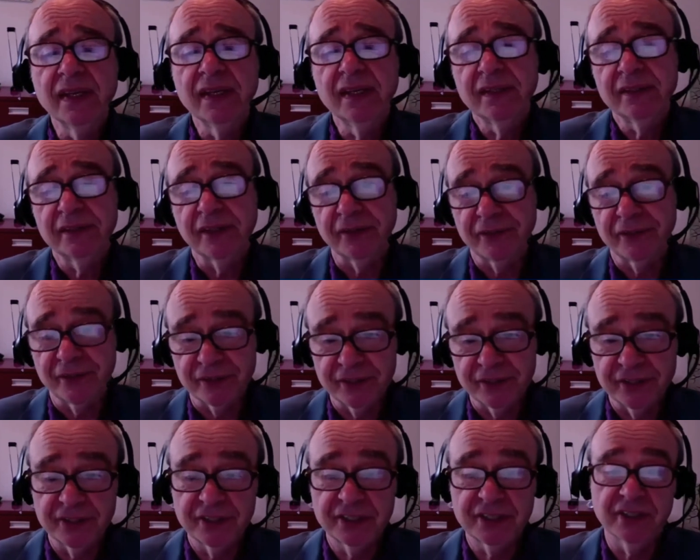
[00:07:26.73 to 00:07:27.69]
The
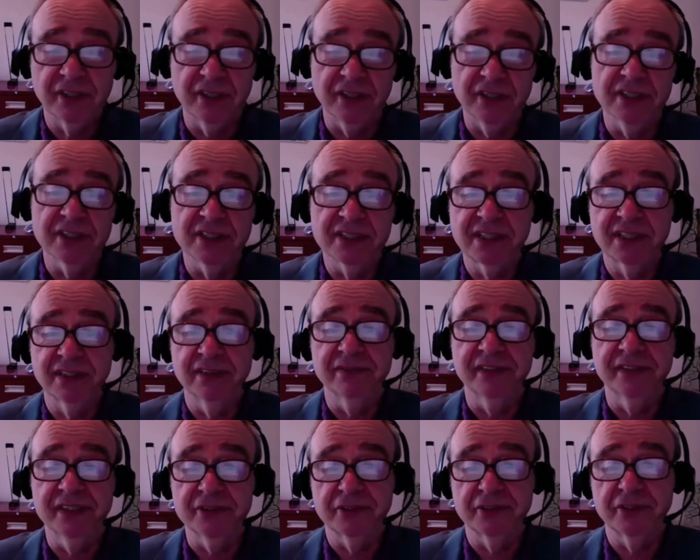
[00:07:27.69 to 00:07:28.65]
third cause
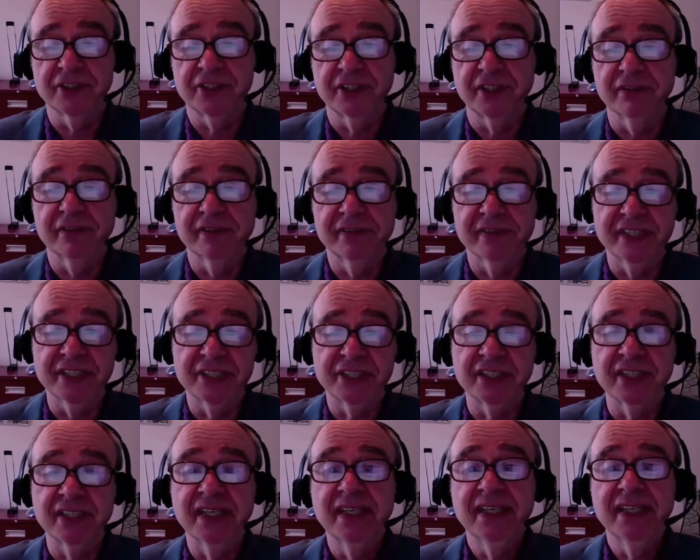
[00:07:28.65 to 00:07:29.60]
of interest in
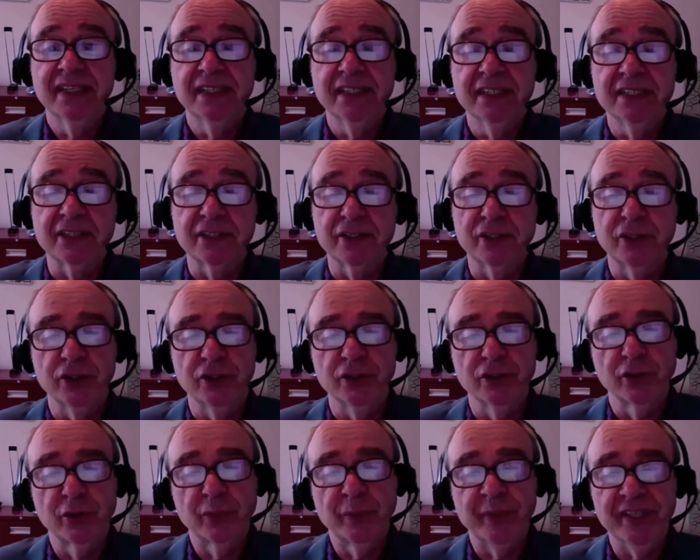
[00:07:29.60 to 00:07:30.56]
revision is that a
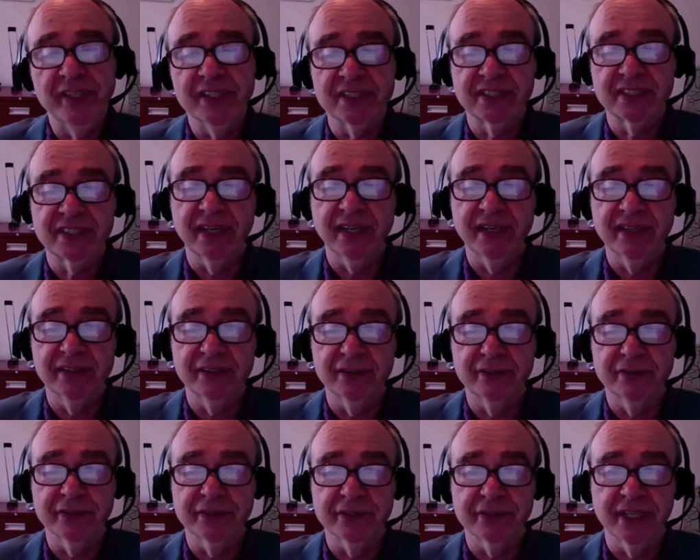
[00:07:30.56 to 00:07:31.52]
European
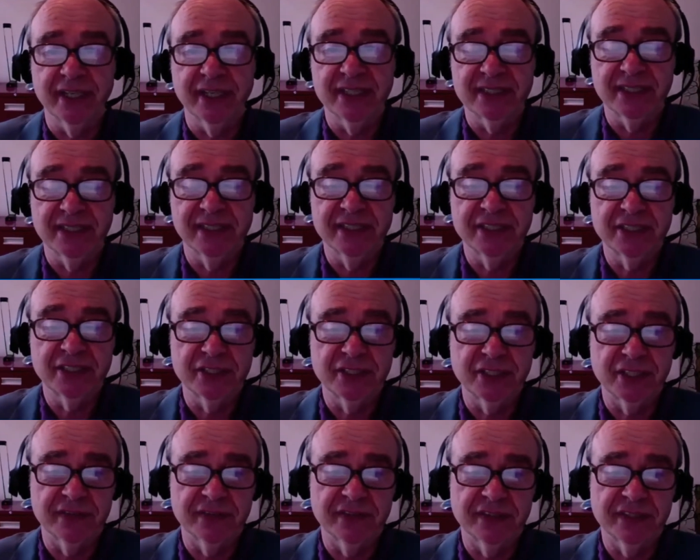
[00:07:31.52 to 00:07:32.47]
standard for translation
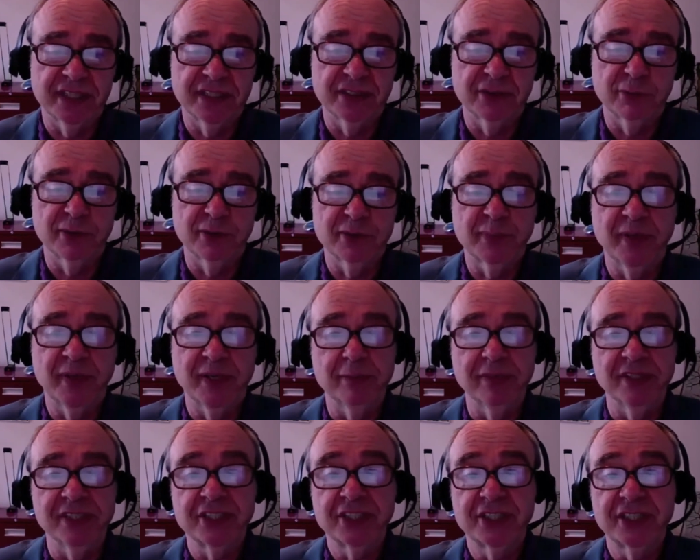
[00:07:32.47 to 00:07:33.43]
services was
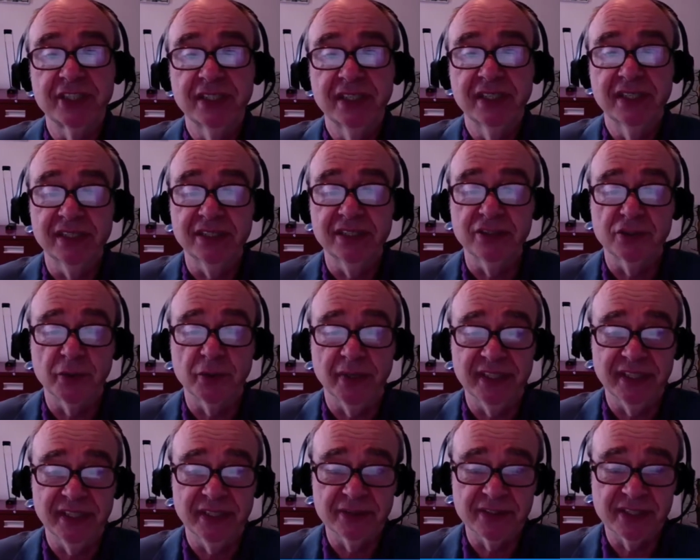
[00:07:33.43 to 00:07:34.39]
published in
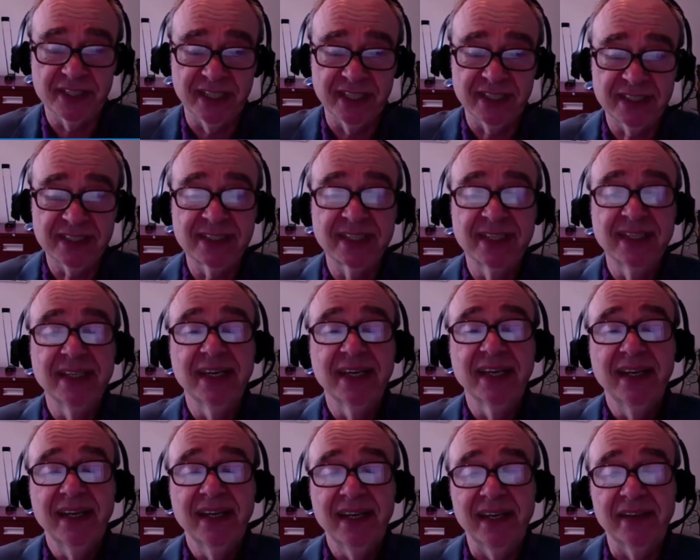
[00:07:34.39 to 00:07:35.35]
2006,
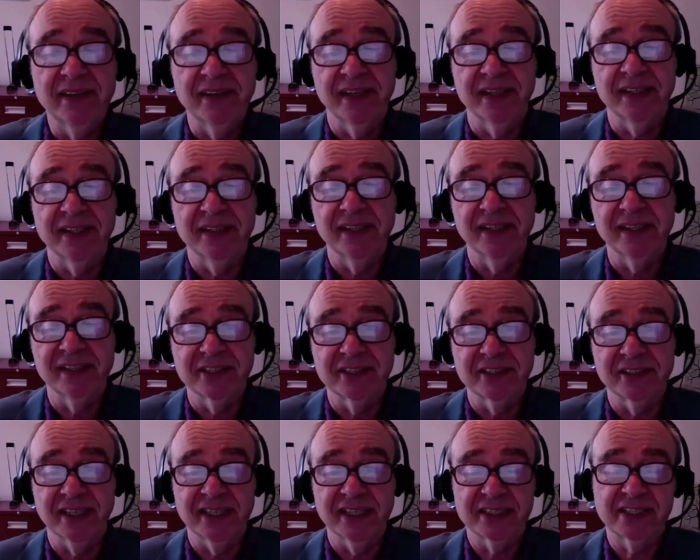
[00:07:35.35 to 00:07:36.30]
and then an
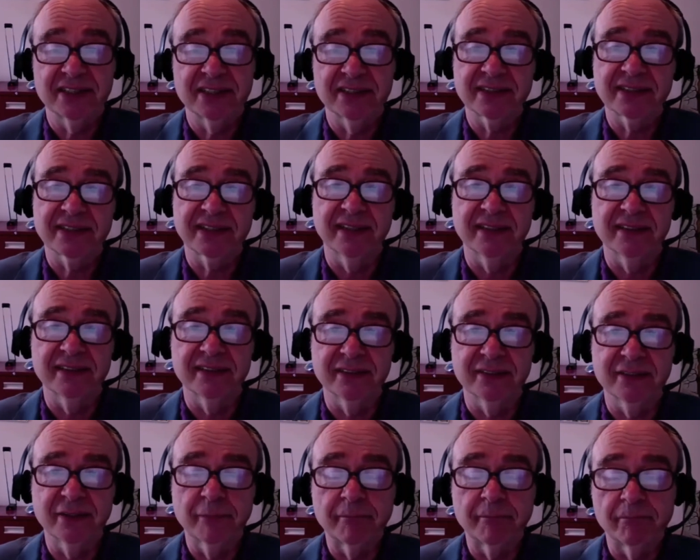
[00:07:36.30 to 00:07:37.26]
international
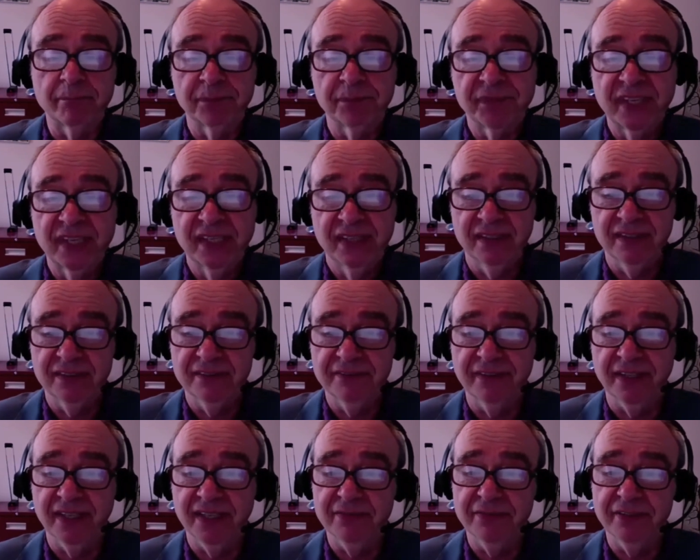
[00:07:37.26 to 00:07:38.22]
standard
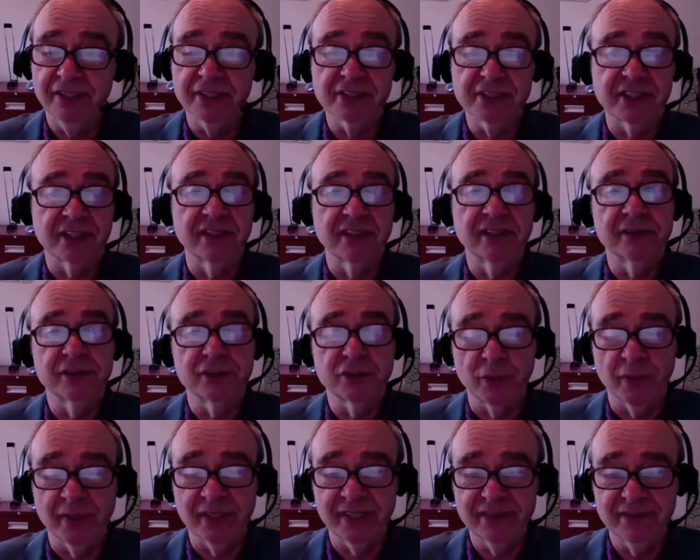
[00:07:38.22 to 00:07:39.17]
5 years ago in
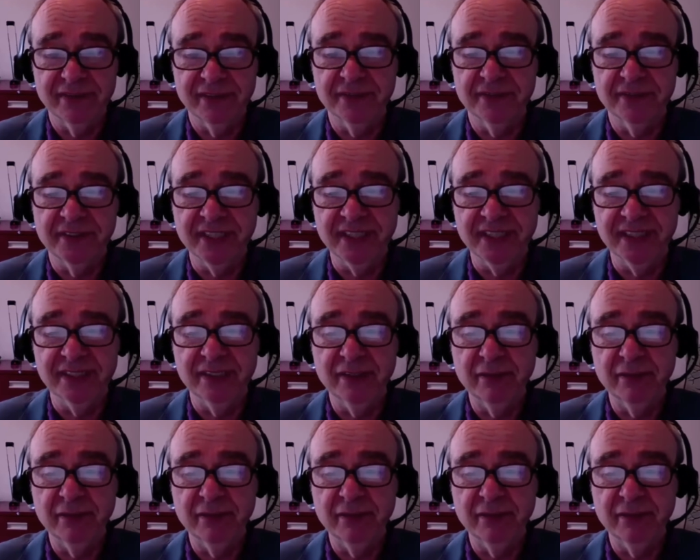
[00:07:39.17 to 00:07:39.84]
2015.